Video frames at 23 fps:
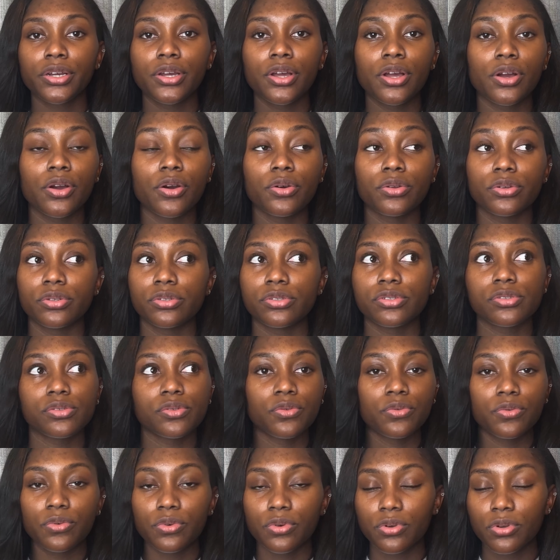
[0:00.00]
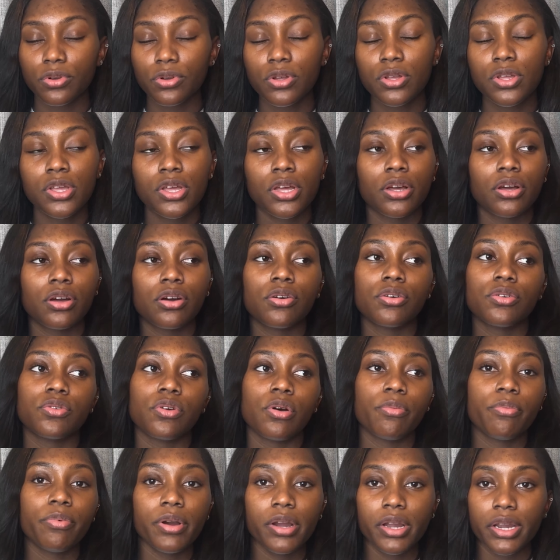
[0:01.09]
go to school, go to a
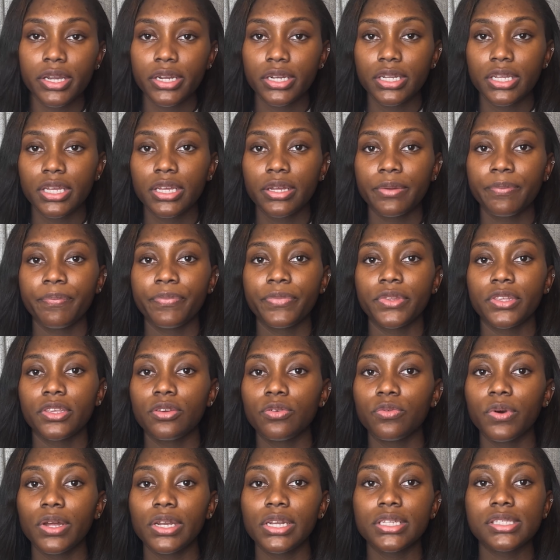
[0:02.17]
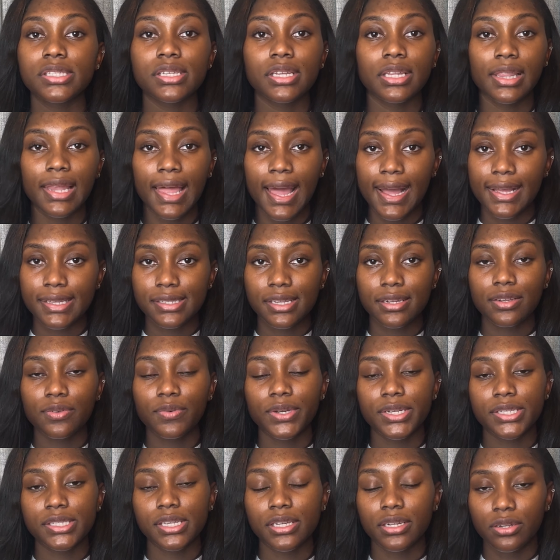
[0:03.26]
party, you want it to last and you want
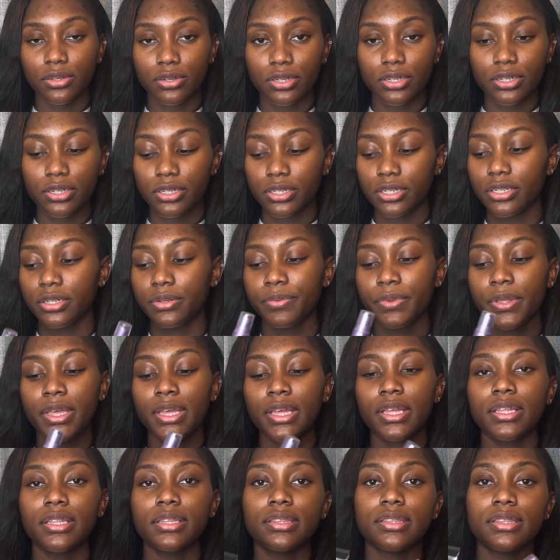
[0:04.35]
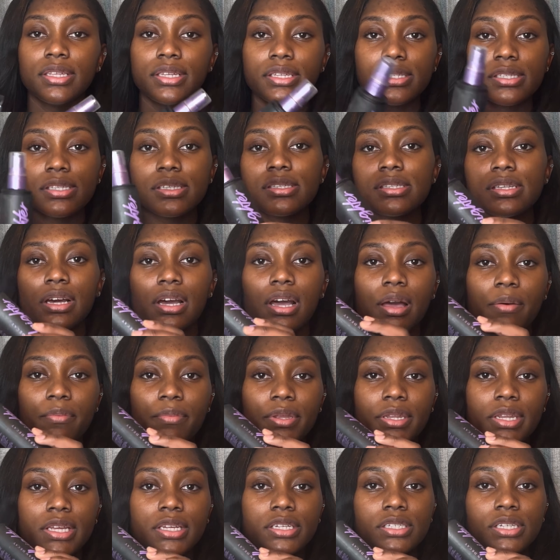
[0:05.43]
it to look good, this is a
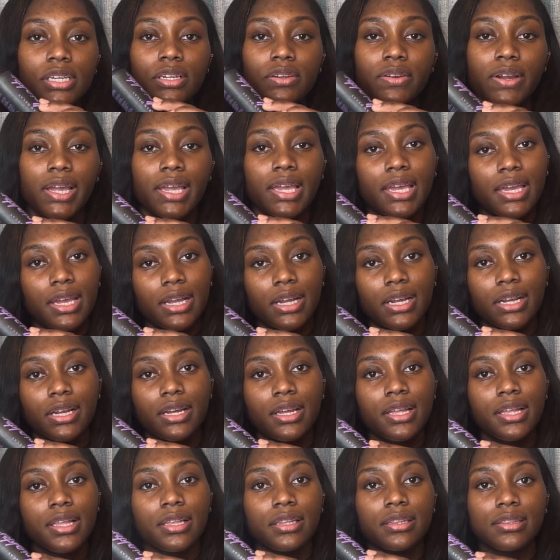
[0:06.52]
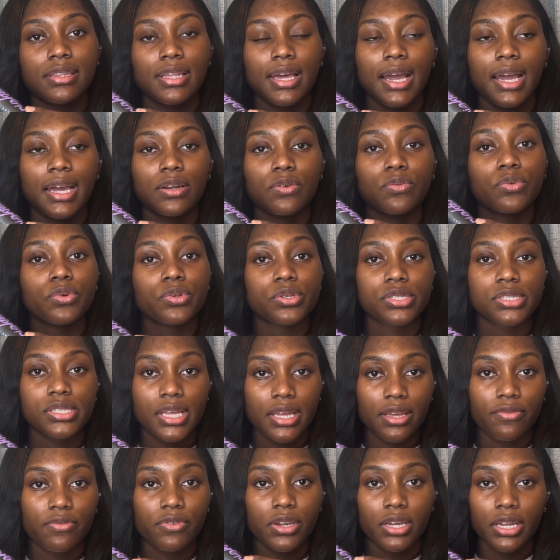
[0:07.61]
combination right here that will
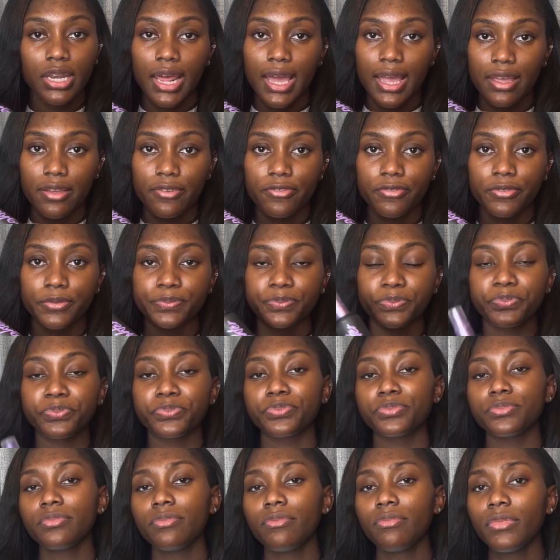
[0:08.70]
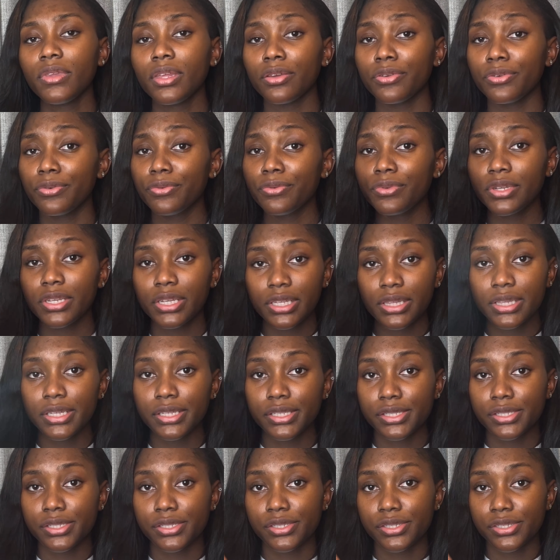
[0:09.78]
save your life. You need this
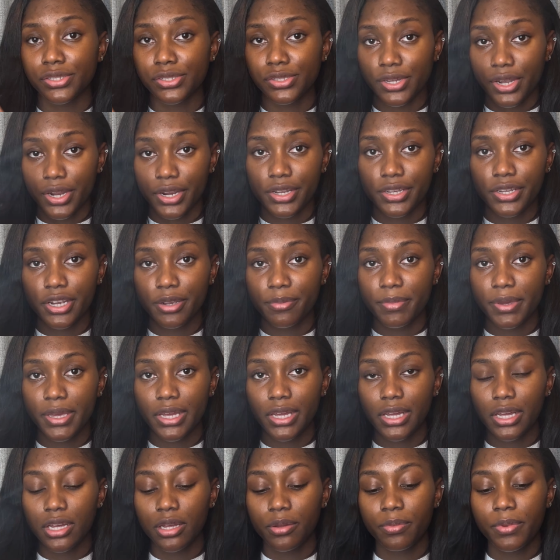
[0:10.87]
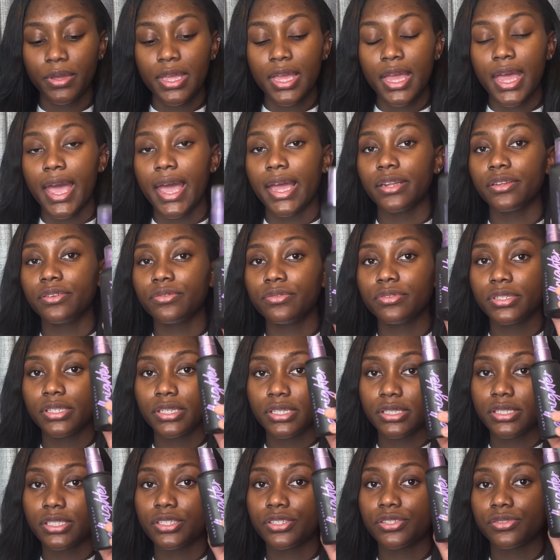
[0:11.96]
to start your makeup, and you need
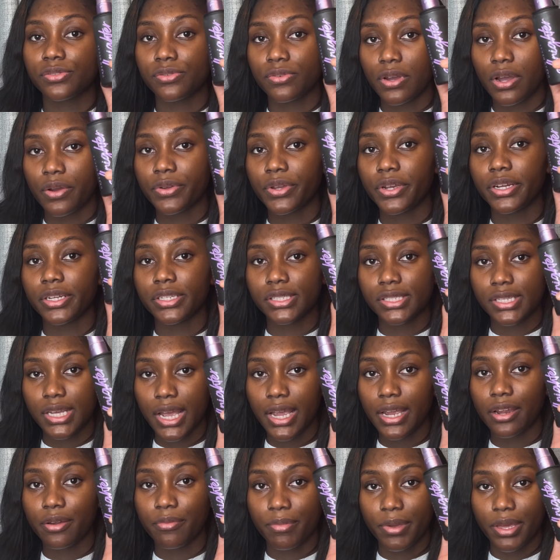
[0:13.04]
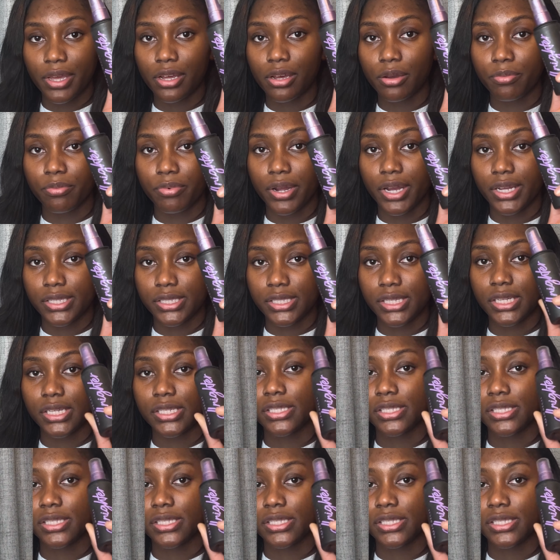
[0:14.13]
this throughout your entire makeup process.